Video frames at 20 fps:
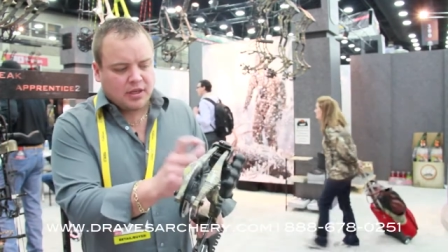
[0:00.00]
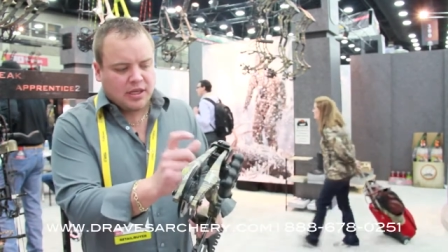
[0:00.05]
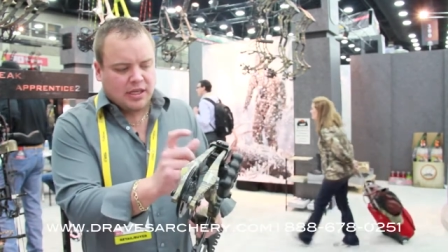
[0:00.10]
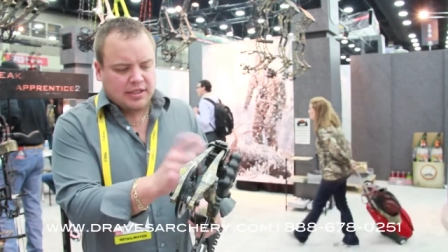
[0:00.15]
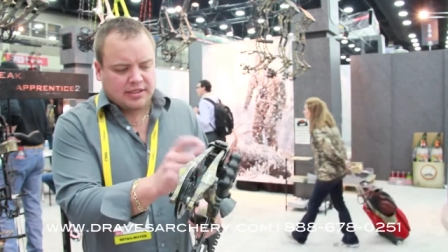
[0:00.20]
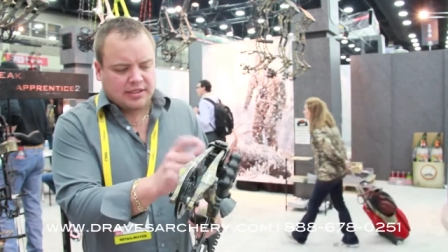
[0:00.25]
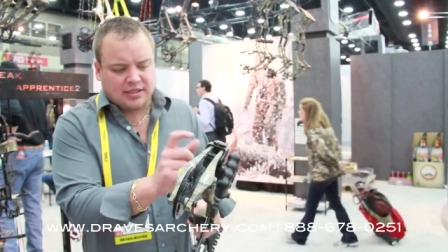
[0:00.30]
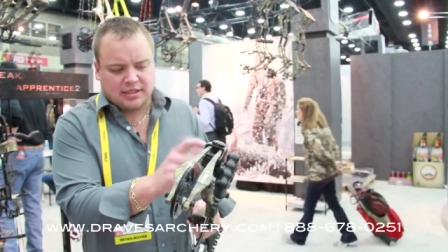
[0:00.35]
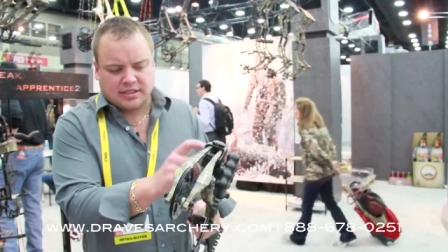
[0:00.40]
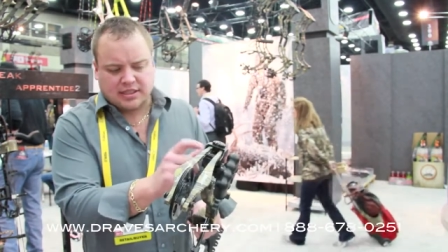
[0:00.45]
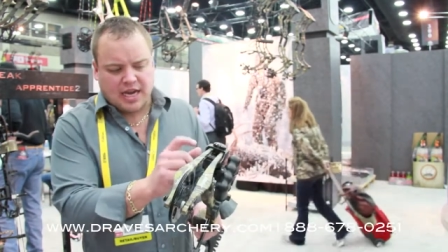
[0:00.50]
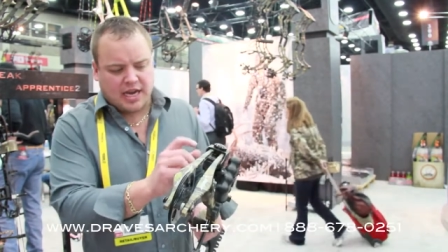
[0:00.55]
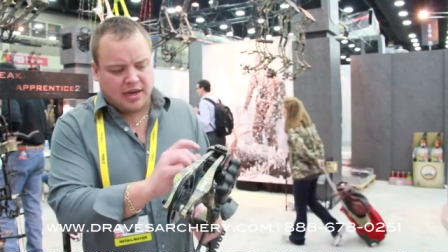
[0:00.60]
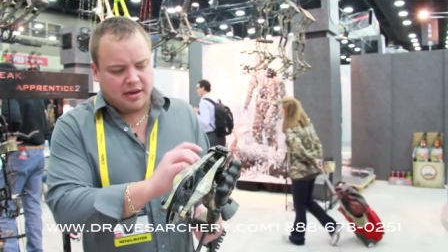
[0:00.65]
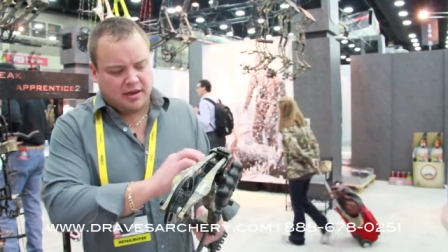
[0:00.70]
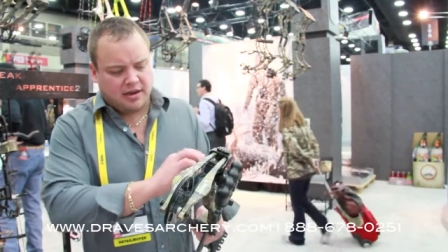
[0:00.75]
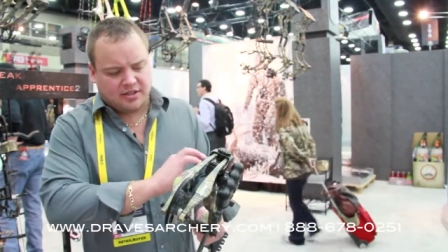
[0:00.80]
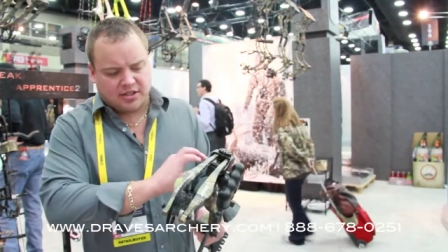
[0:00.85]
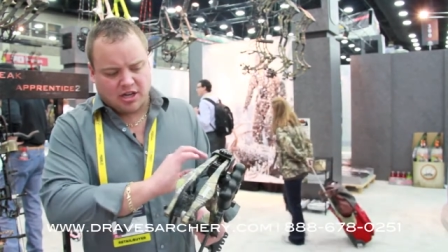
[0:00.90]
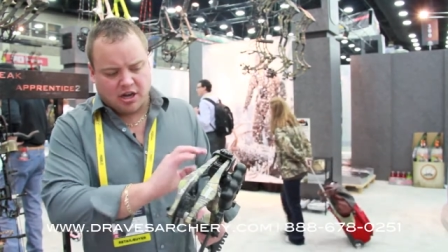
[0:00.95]
It's, it's
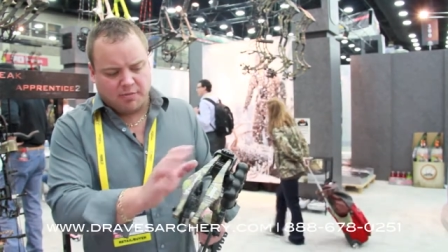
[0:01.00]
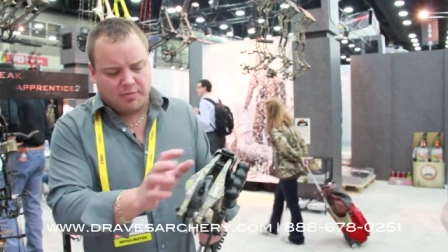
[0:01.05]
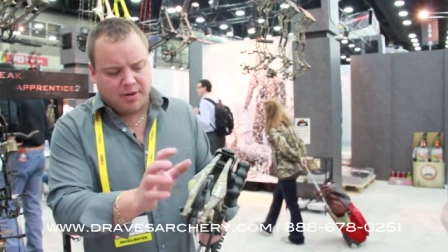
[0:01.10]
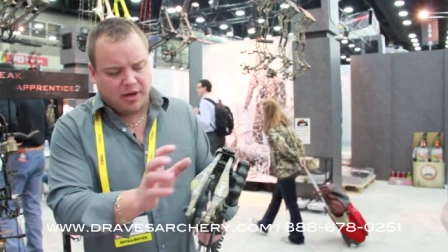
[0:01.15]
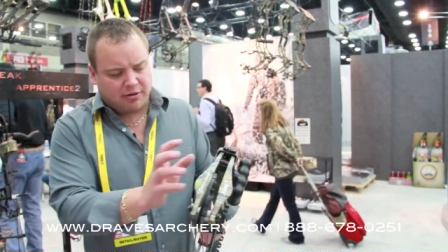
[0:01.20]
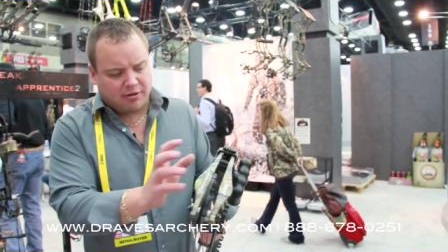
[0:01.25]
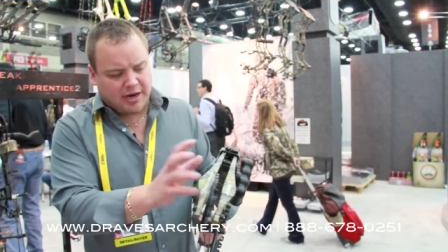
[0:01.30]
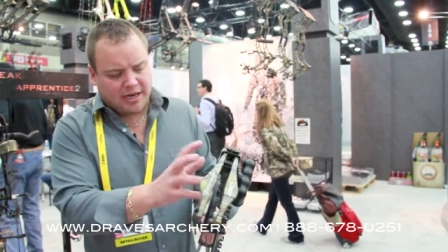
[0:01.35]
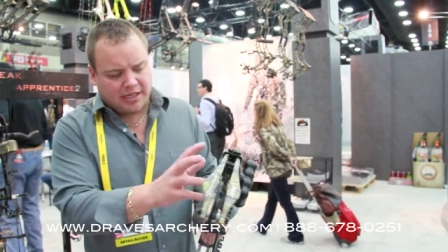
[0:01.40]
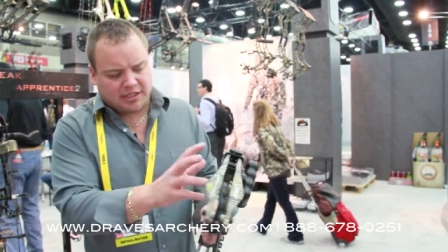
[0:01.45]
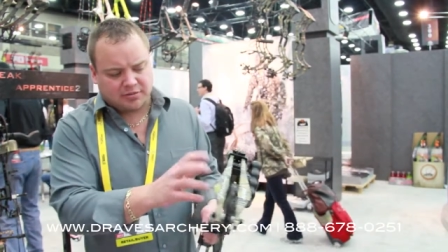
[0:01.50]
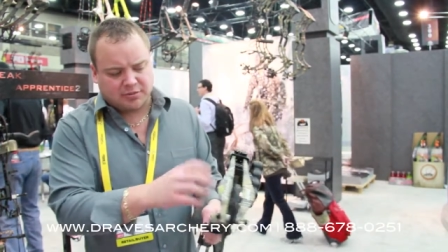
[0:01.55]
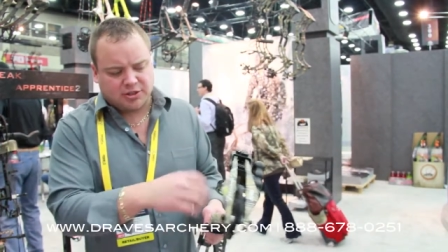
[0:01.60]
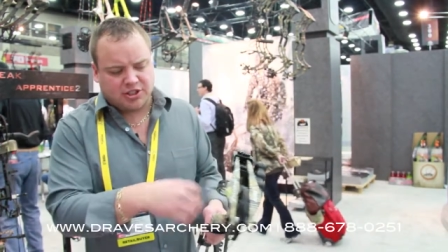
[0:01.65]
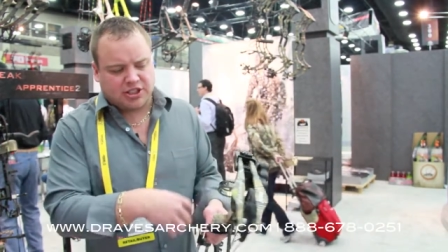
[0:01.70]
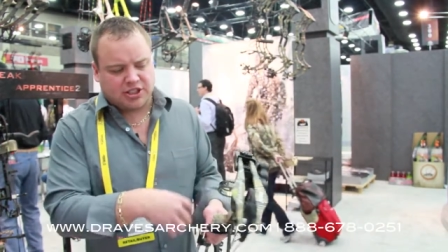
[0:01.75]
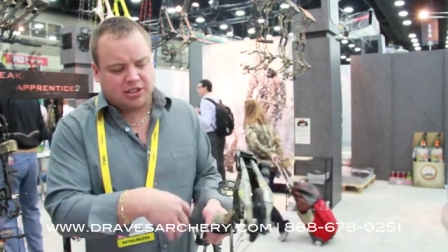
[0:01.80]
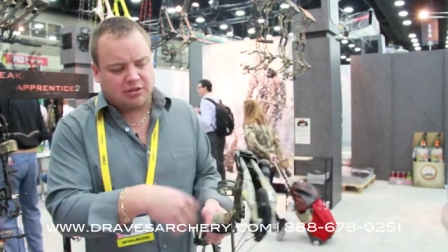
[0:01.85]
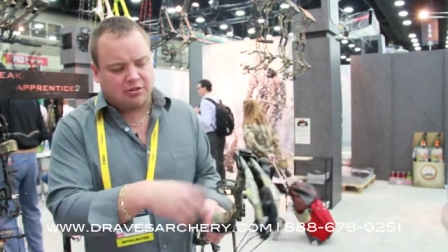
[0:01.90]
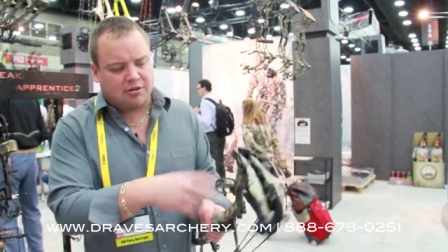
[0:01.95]
got, it's all built right. It's a
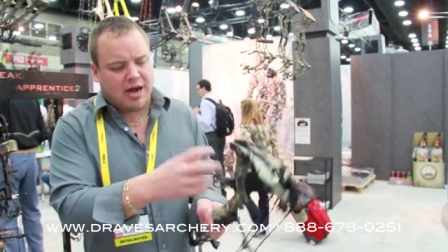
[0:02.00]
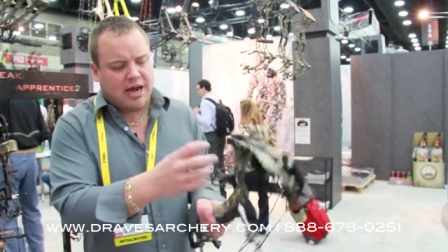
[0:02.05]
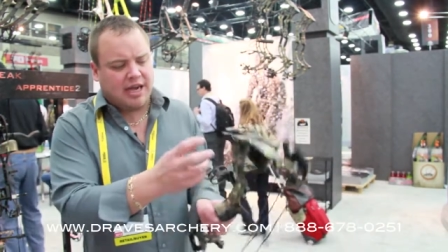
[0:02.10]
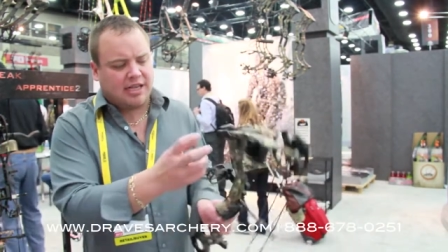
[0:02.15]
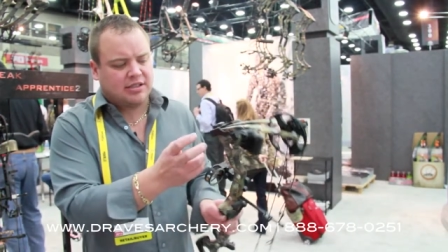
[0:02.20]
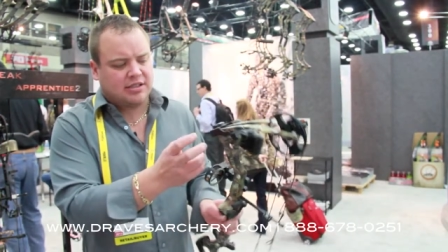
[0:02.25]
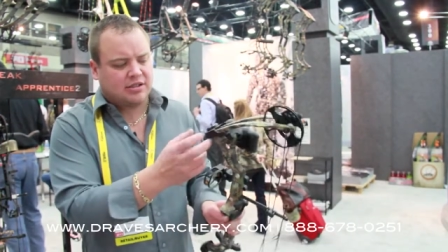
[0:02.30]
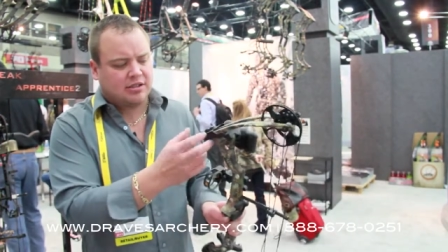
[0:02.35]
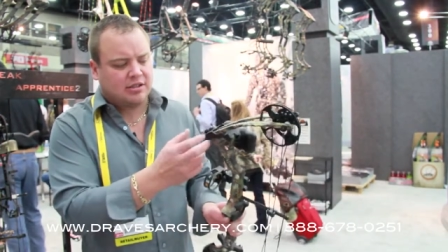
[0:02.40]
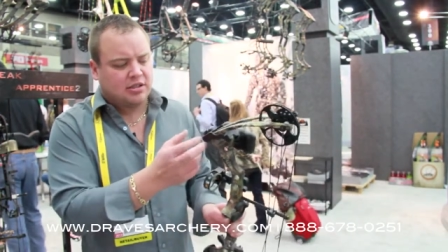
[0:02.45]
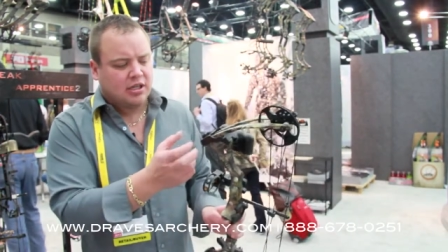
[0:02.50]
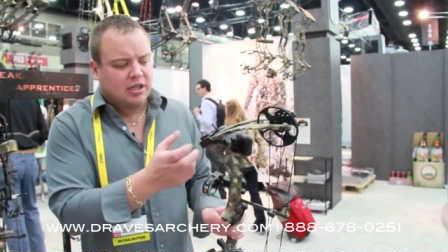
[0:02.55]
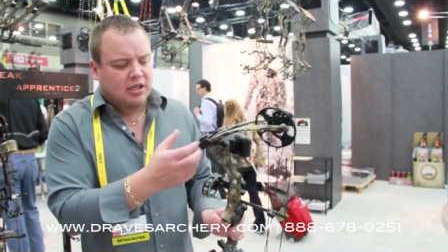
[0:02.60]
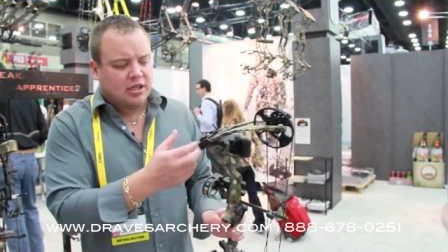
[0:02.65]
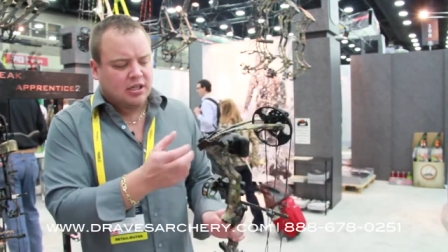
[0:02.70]
machine riser.